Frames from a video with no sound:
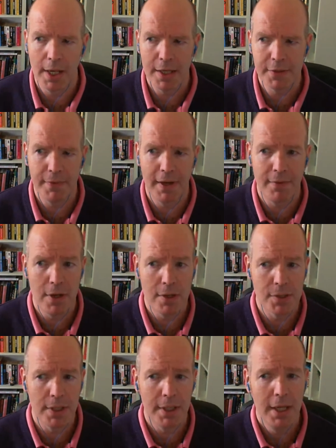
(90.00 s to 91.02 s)
in the last 5
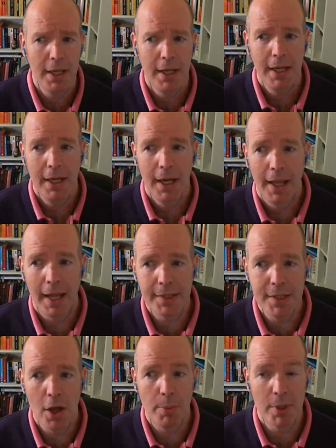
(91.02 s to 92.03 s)
years. And
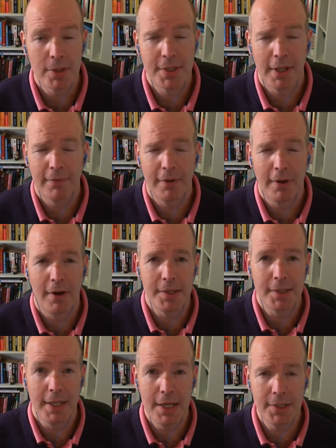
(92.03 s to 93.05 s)
that's not about
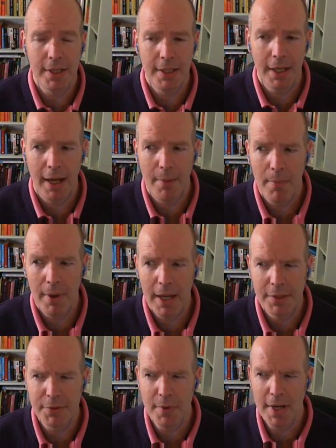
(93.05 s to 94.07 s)
self-congratulation.
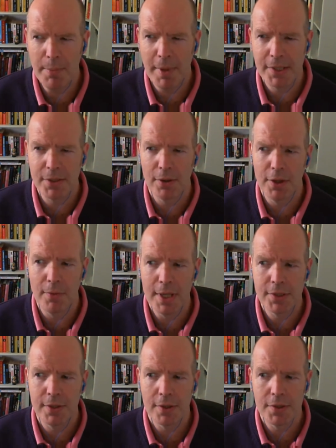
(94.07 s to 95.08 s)
It's really based on the
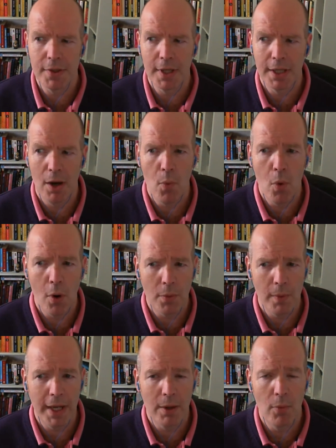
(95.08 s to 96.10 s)
research that
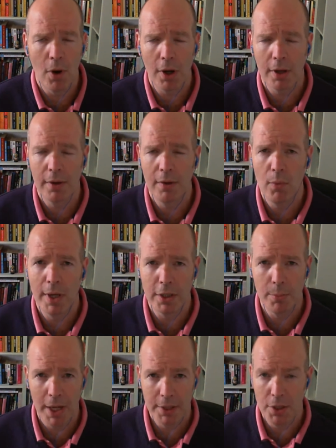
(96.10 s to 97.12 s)
award-winning work, when
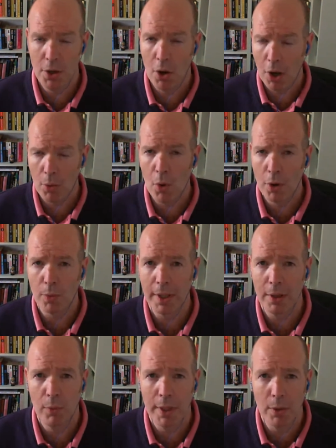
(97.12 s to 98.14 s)
compared to
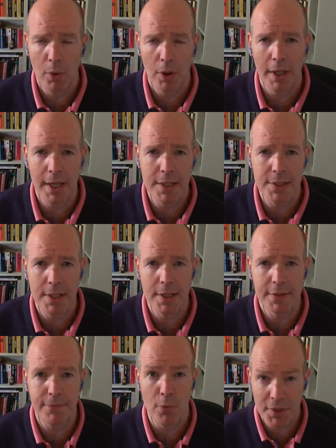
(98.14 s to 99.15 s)
non-award-winning work,
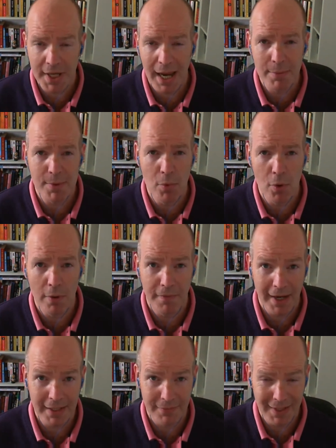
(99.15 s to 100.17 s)
is four times more
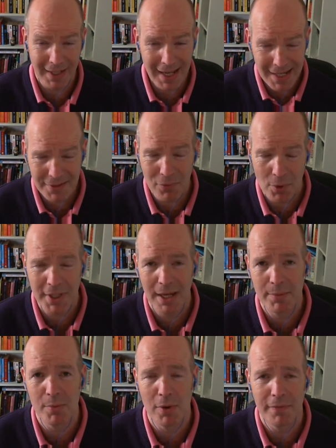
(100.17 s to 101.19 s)
effective, at least four
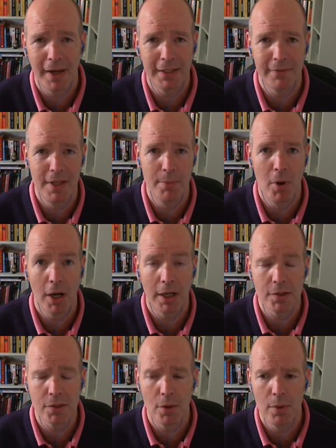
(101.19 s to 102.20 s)
times more effective in the
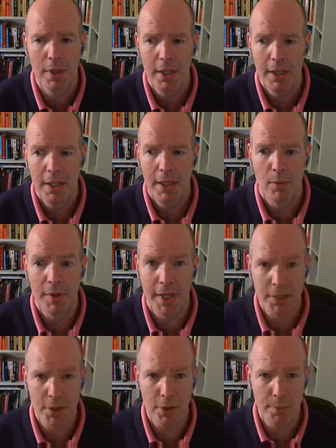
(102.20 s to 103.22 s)
market. So we think
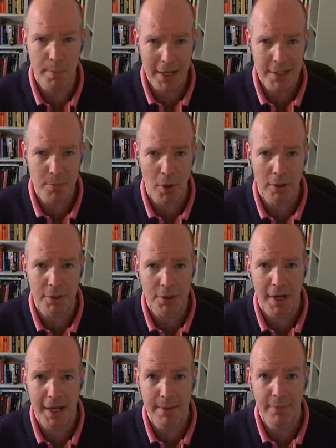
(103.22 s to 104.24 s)
it's a good benchmark to
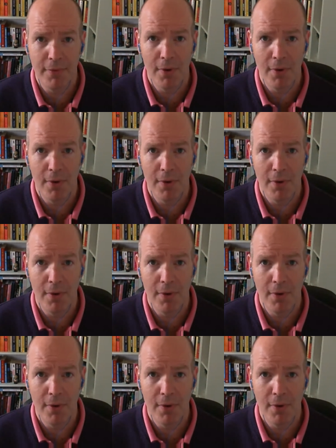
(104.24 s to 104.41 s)
try and aim